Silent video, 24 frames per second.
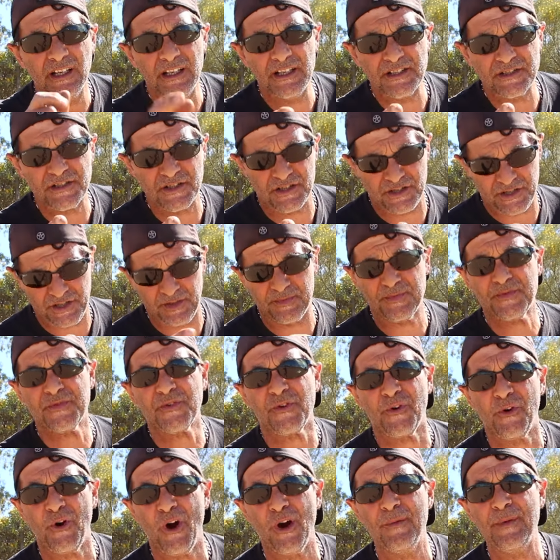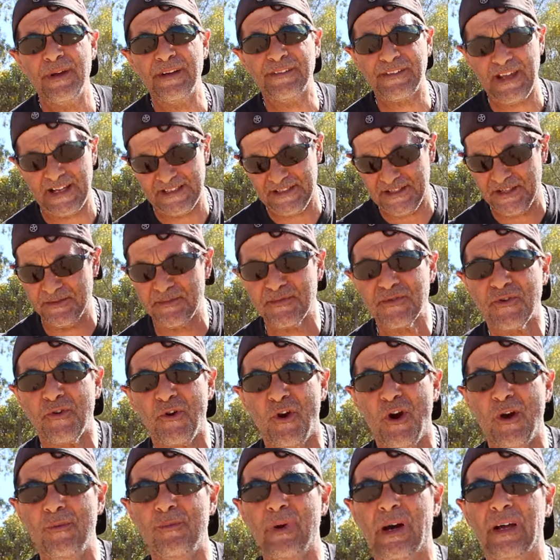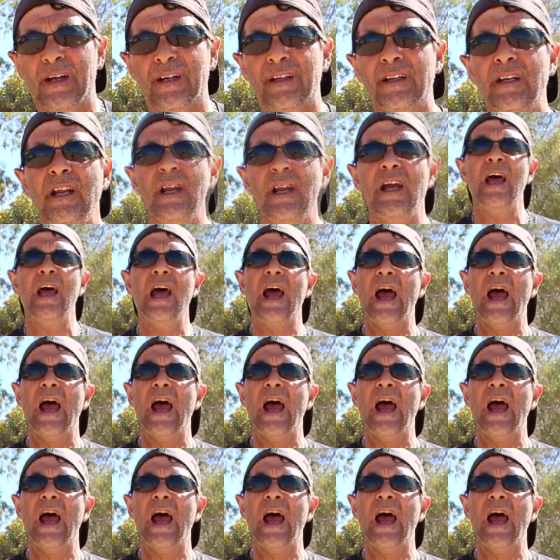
is to subscribe, hit that subscribe button.